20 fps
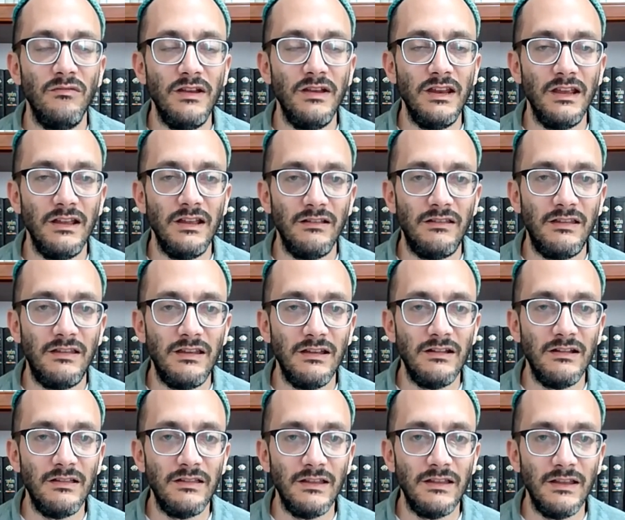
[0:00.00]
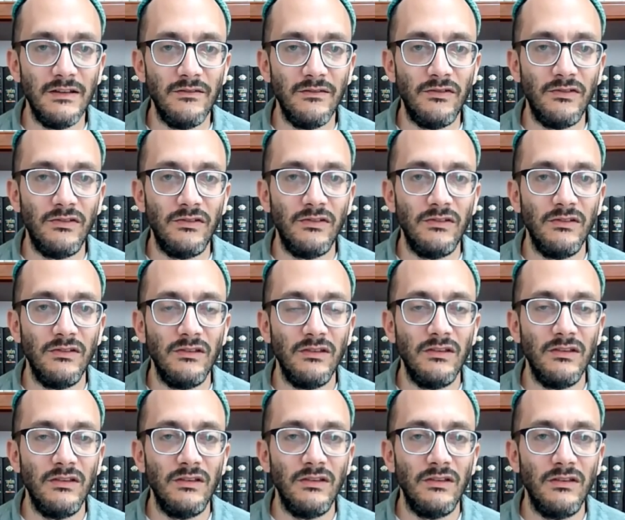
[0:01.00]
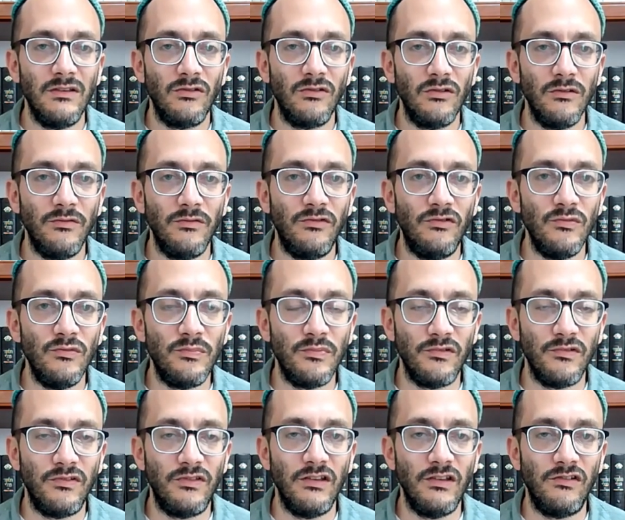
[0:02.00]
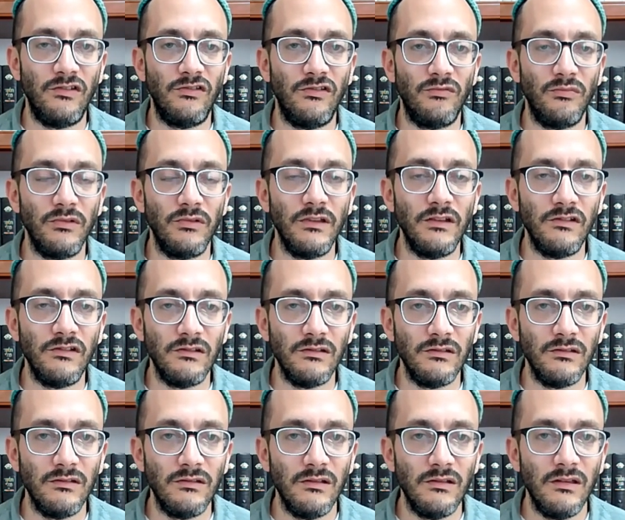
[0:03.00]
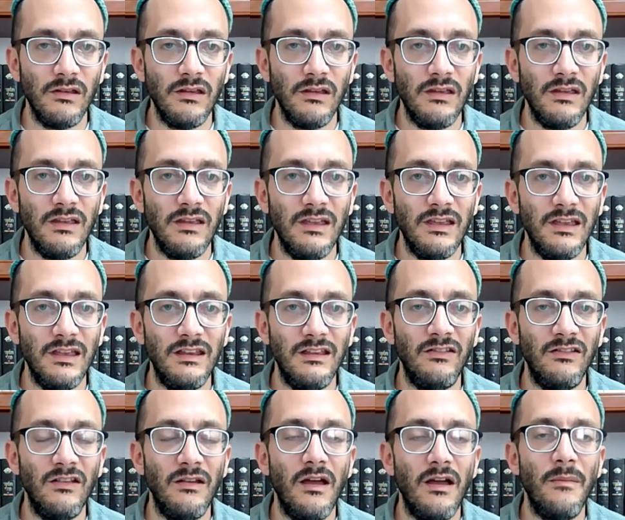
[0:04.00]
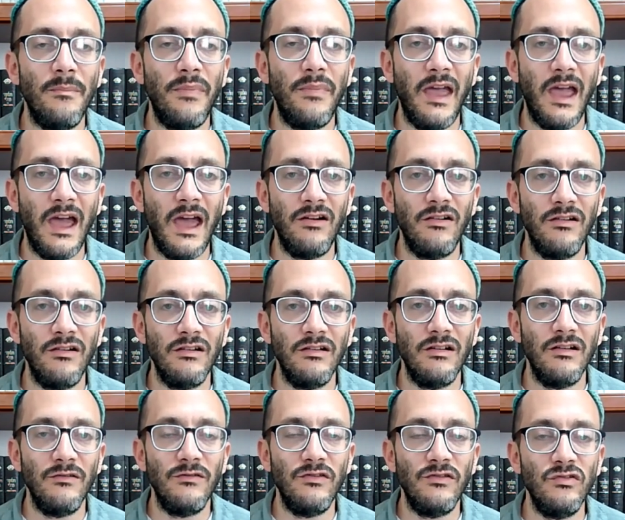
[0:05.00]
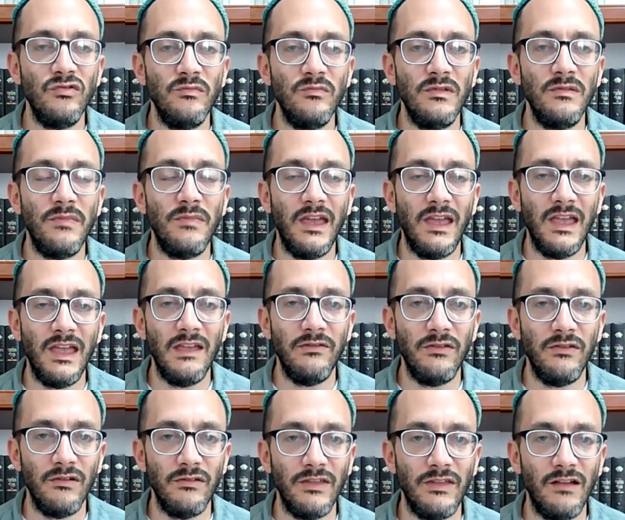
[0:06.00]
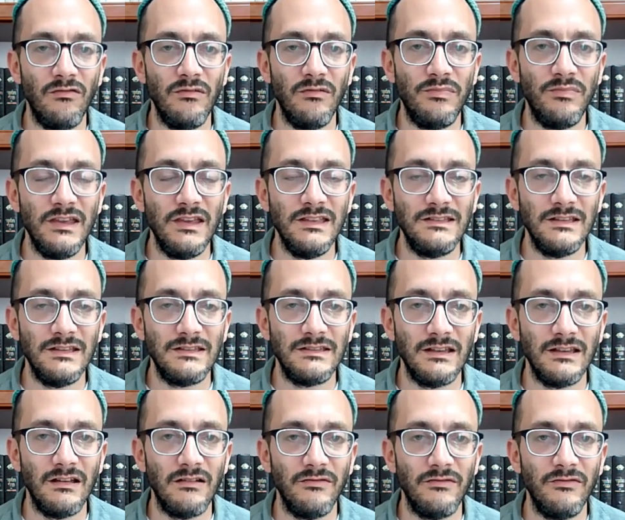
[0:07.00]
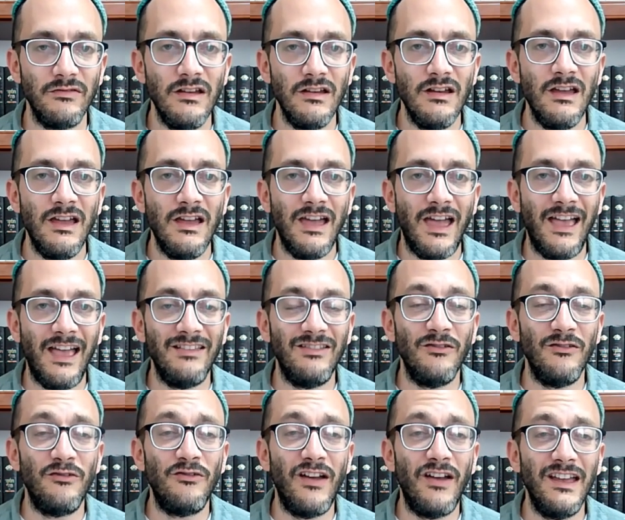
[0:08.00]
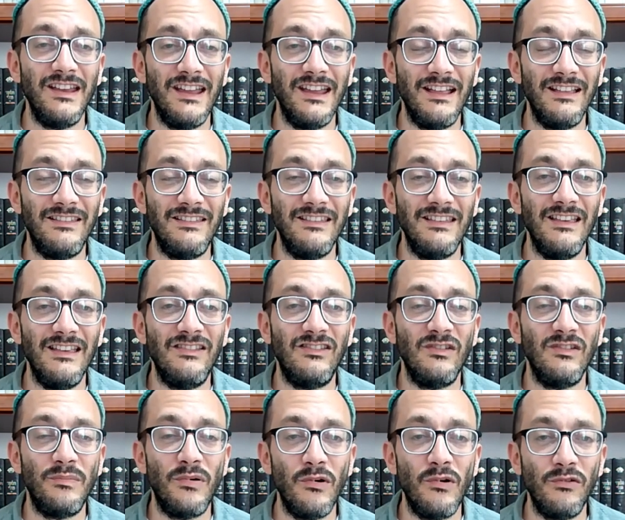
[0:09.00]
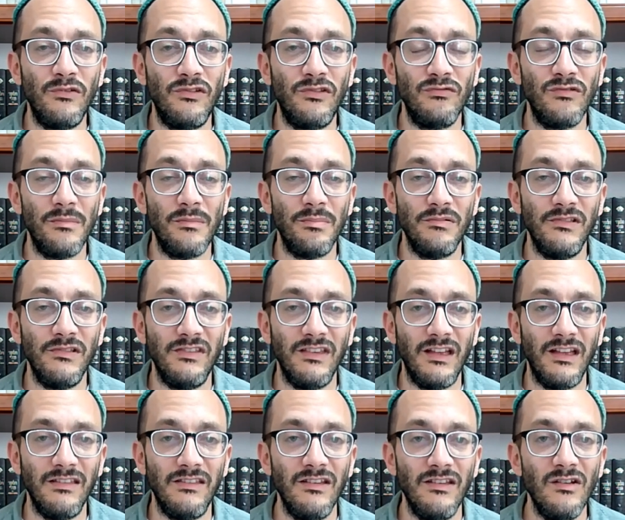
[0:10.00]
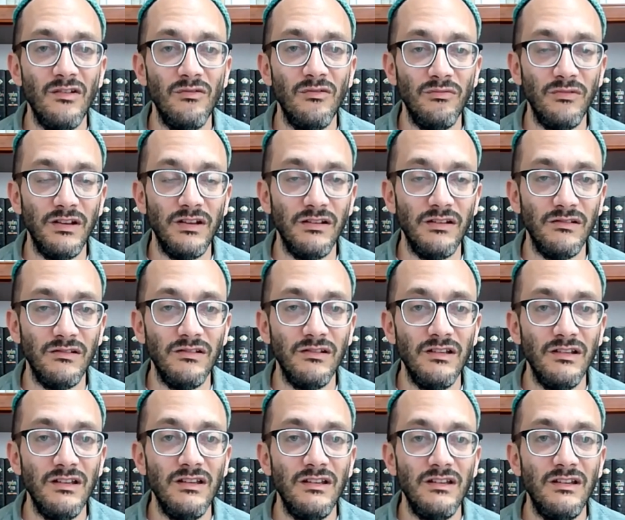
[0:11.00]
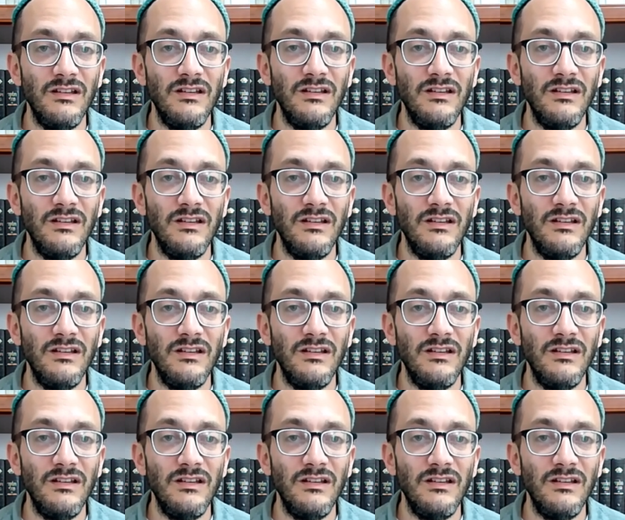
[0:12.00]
reading tea leaves sort of superstitious religion. It is a pattern of human behavior that repeats itself as finance is supposed to represent real